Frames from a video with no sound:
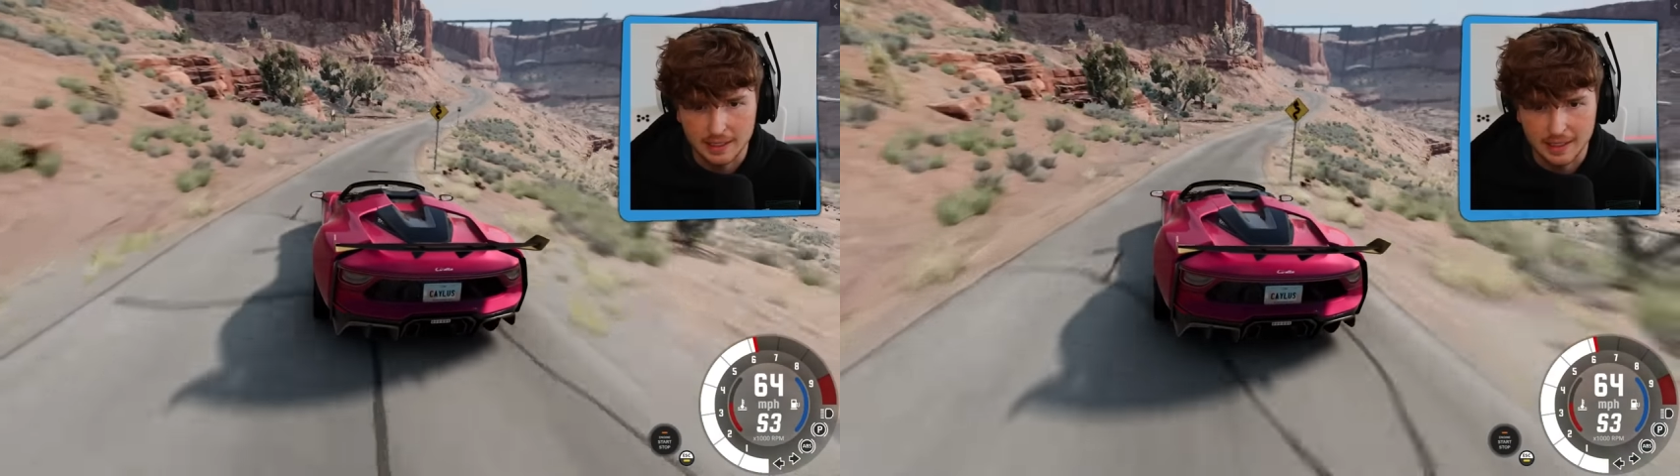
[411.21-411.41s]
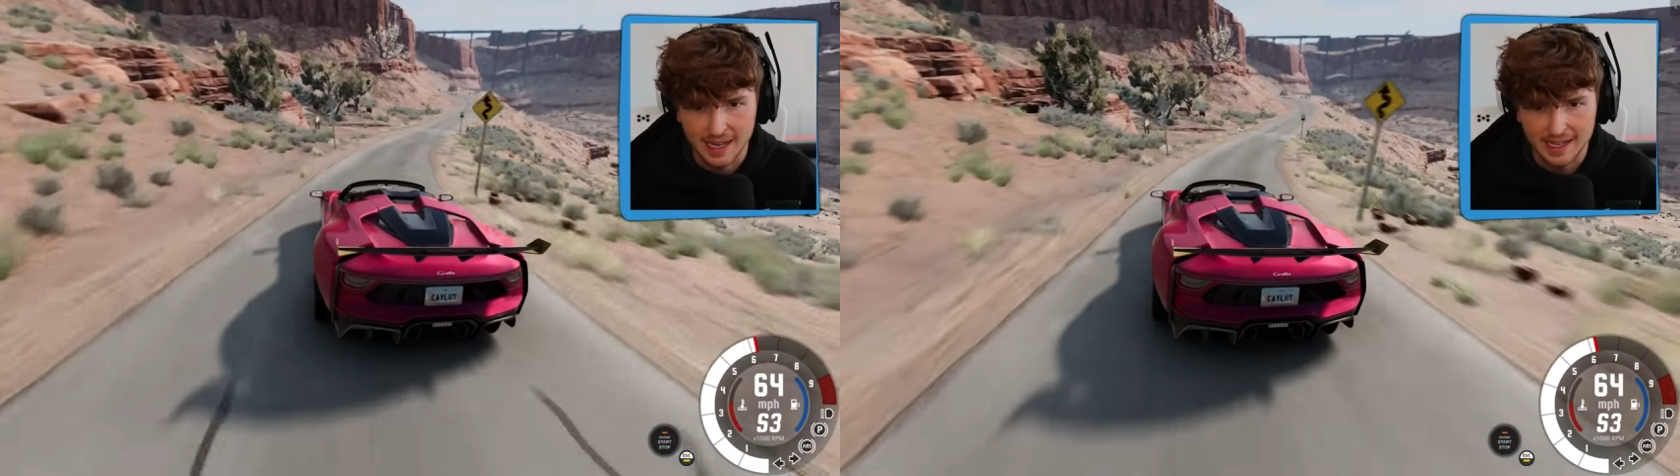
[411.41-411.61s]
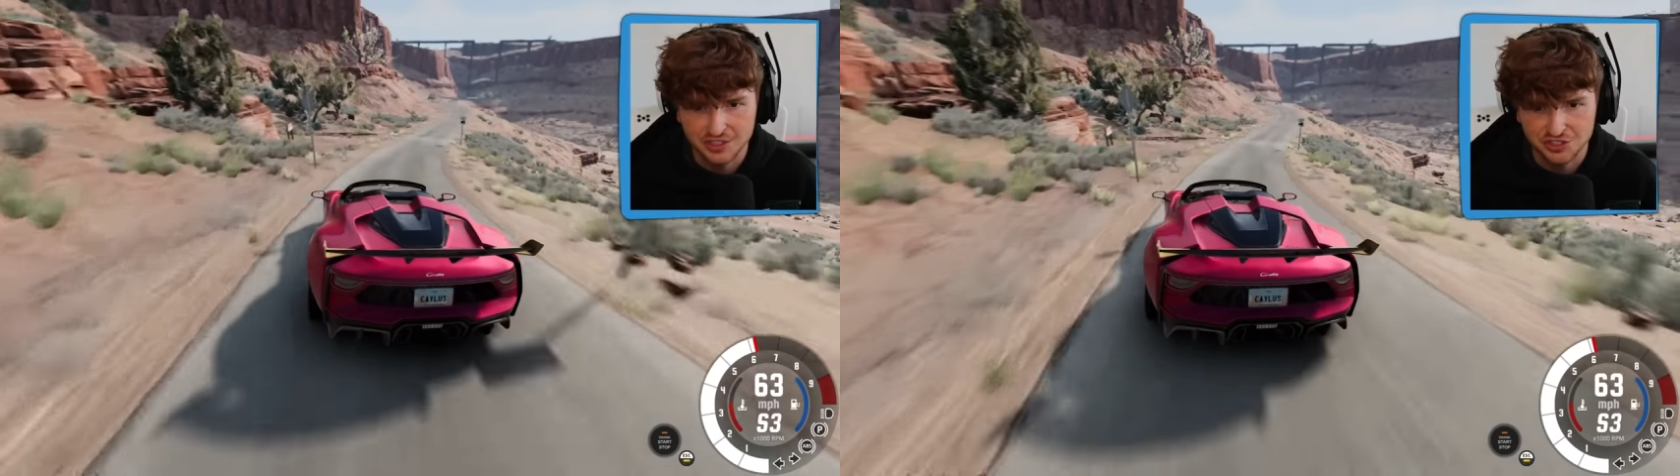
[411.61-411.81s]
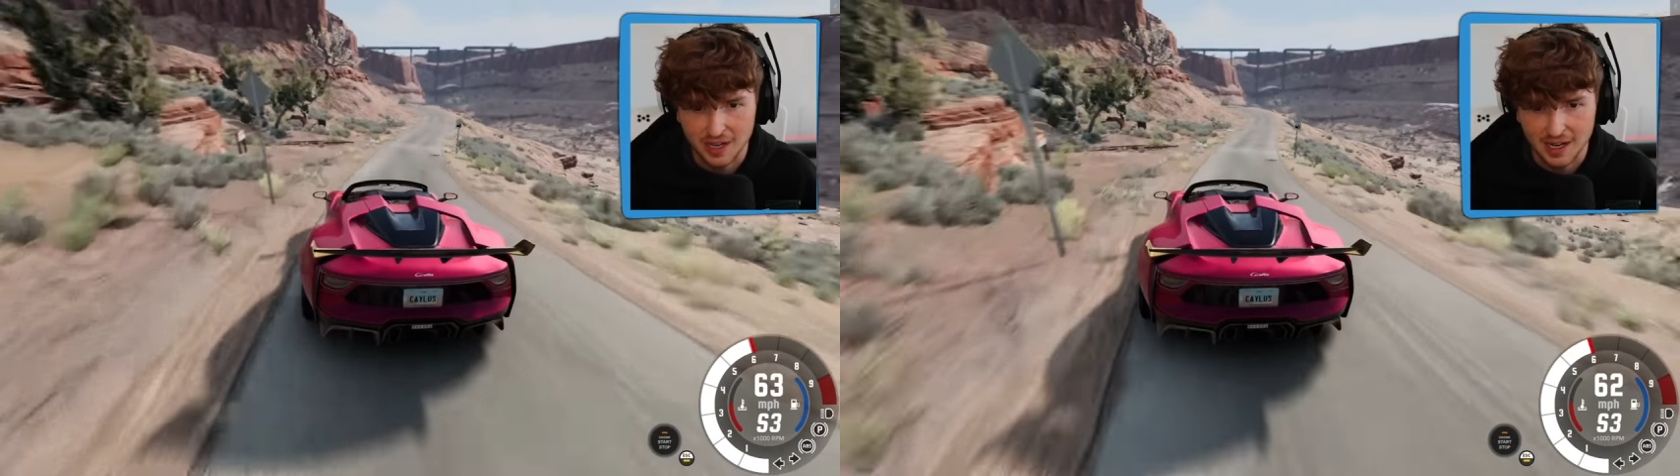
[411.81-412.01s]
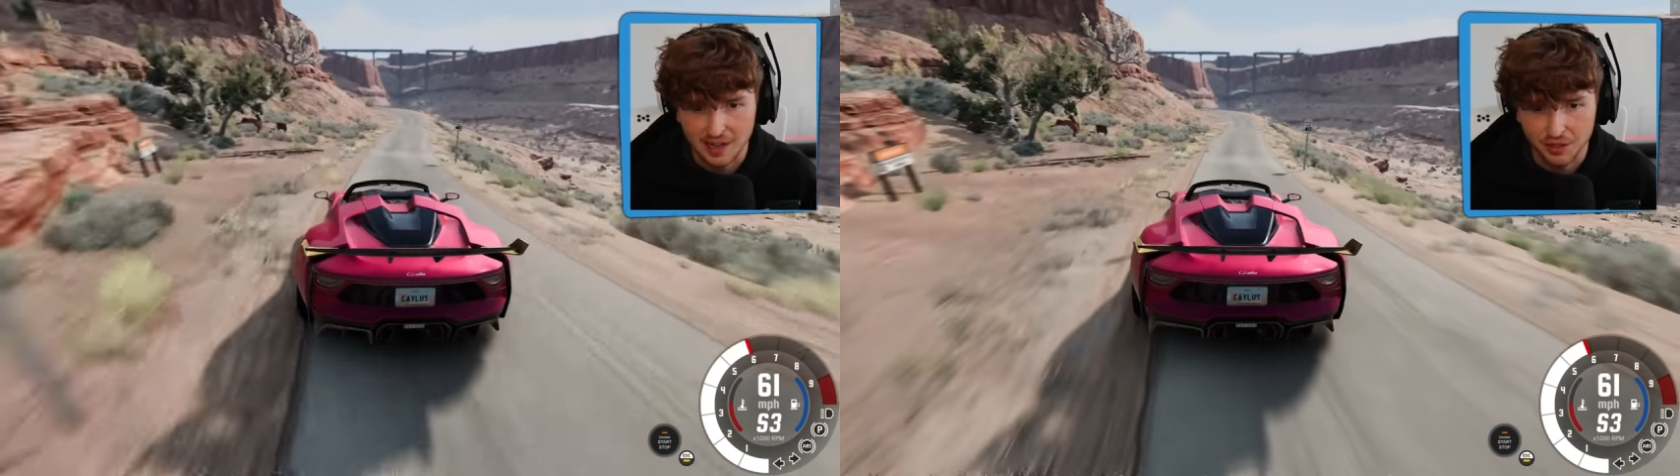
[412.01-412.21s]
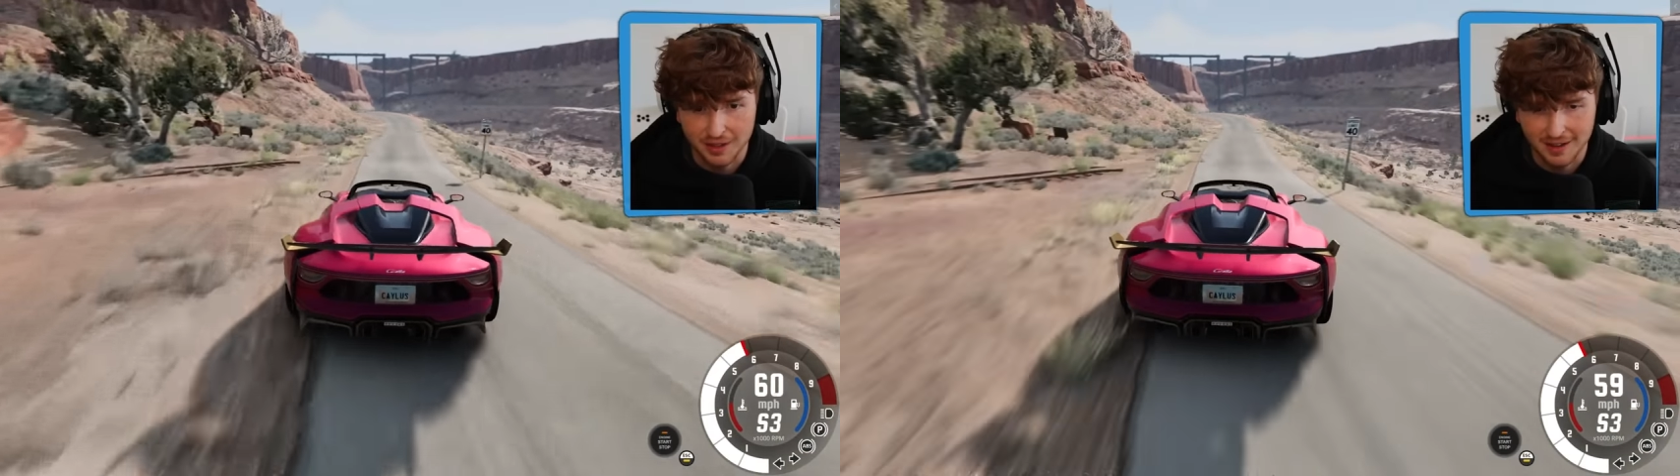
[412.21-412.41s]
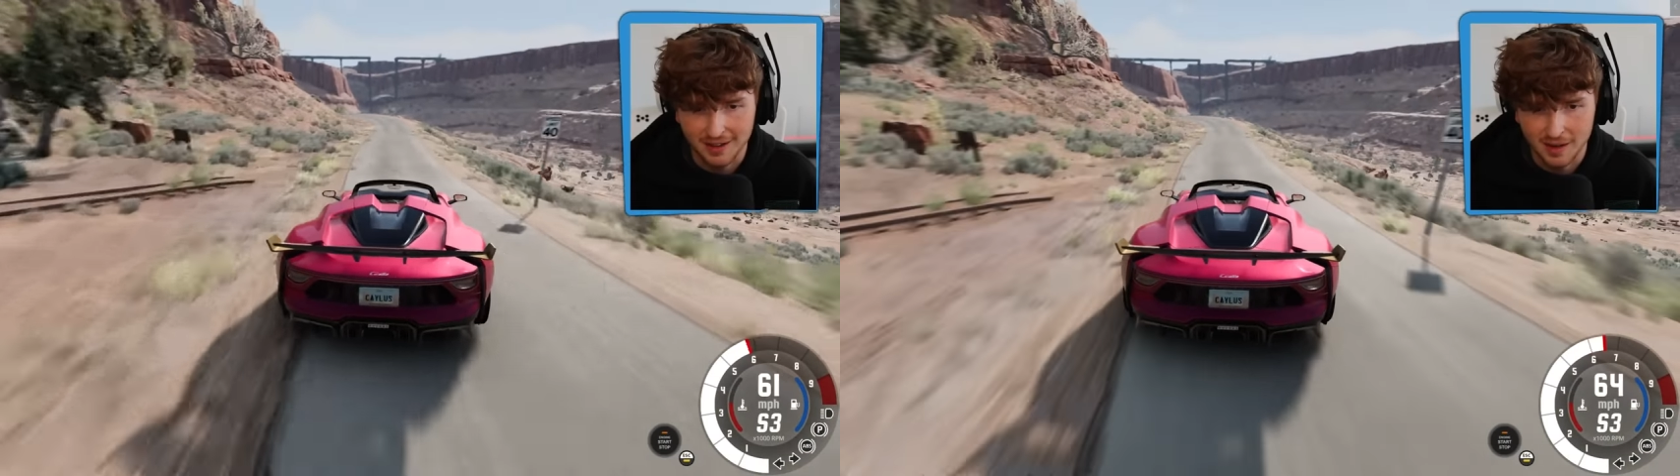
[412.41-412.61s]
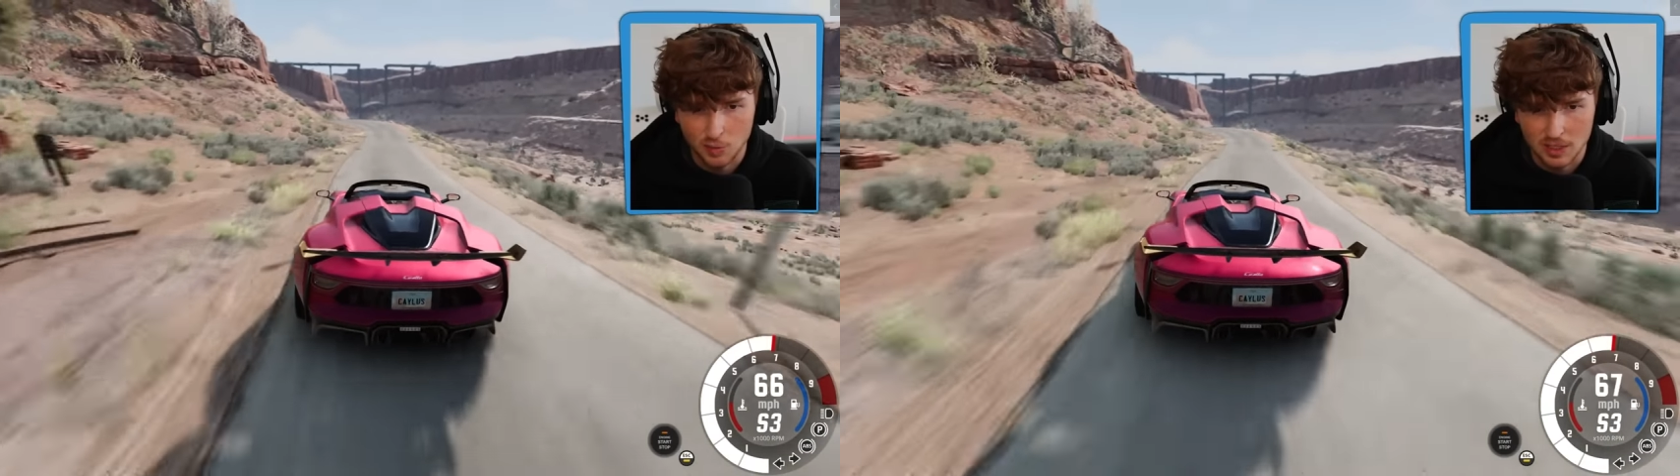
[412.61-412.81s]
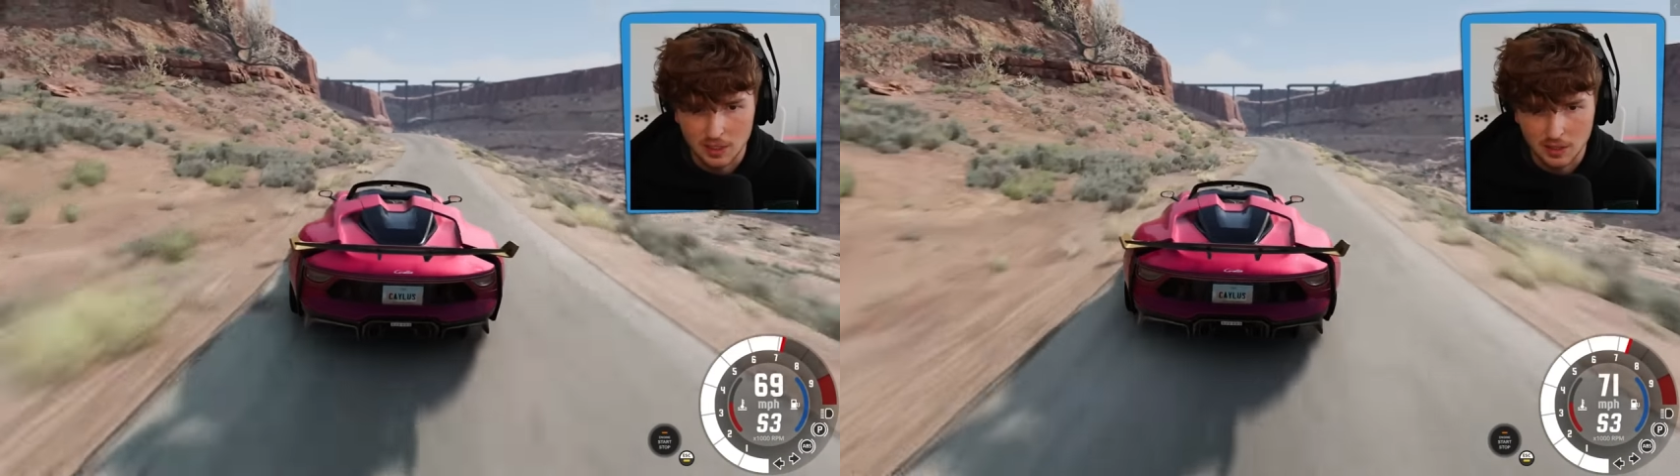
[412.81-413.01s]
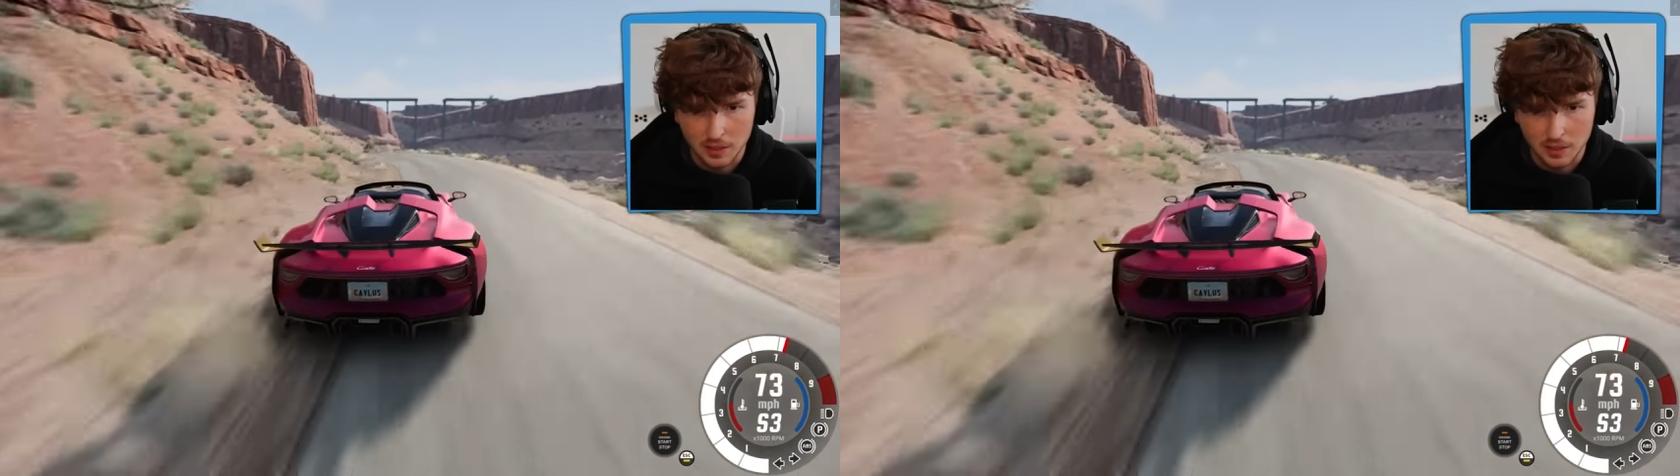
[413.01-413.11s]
Yes, I think I will.